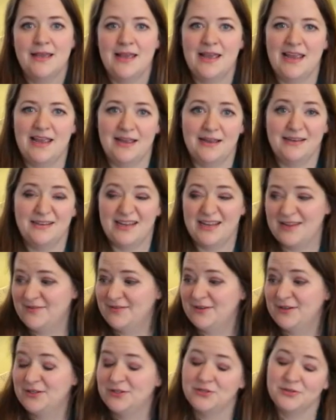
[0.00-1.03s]
and I even
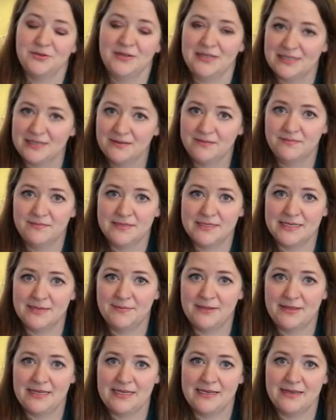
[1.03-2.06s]
enjoy some
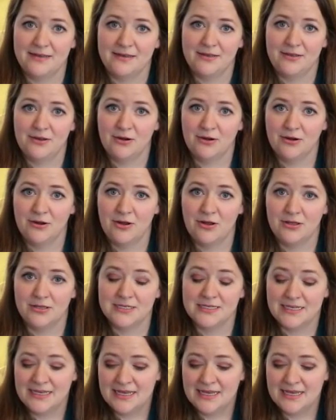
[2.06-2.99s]
of the yarn hauls.